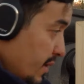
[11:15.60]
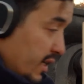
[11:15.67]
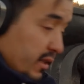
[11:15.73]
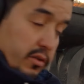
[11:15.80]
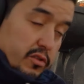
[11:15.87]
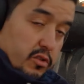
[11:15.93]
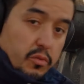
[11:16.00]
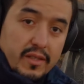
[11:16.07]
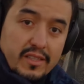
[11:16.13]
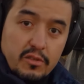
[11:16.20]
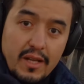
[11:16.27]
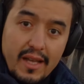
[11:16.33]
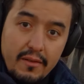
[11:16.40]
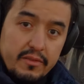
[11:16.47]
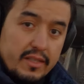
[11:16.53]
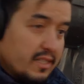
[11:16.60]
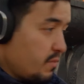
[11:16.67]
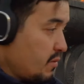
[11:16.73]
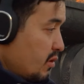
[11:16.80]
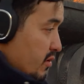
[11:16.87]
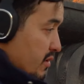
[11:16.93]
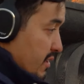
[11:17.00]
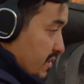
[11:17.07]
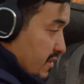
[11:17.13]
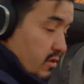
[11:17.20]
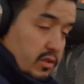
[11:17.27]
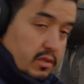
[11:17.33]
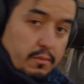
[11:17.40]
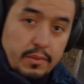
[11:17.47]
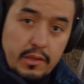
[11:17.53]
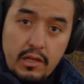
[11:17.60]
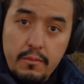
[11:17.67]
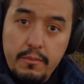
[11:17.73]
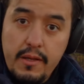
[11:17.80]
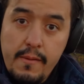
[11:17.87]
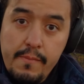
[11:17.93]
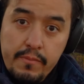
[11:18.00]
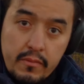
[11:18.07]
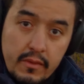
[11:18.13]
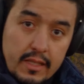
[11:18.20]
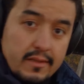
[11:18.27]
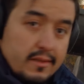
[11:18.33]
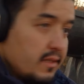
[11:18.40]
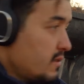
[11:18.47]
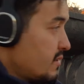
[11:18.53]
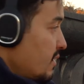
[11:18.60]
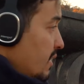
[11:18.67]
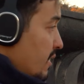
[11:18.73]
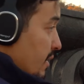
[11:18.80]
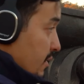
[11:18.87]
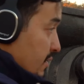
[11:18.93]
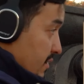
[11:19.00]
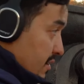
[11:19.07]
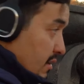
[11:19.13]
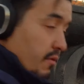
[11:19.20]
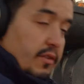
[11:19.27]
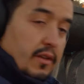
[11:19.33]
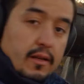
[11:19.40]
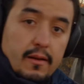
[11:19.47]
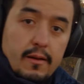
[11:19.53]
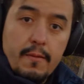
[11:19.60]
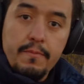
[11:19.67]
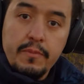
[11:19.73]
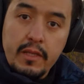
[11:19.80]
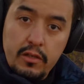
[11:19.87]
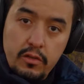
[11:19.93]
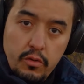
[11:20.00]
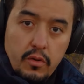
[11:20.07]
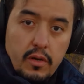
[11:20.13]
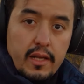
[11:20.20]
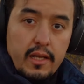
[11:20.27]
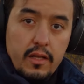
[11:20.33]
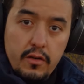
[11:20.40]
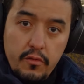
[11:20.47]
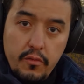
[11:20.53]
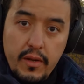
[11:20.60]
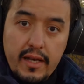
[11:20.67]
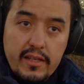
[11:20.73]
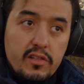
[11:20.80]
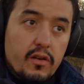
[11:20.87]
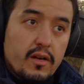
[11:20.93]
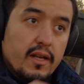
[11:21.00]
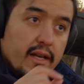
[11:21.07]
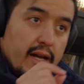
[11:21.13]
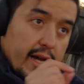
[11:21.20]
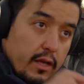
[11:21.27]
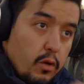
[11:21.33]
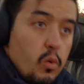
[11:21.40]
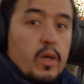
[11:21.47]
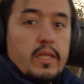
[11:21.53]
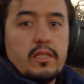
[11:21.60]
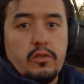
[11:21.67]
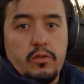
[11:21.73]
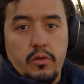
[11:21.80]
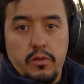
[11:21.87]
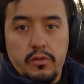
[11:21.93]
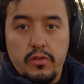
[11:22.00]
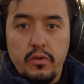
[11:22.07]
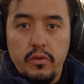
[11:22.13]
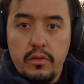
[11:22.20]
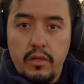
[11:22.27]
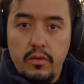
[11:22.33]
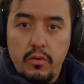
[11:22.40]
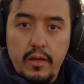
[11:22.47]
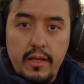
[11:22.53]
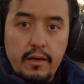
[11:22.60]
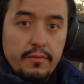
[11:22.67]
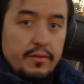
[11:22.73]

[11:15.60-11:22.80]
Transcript: But I don't want to have that, because this is not a bomb. This is a civil nuclear reactor. I want to control the nuclear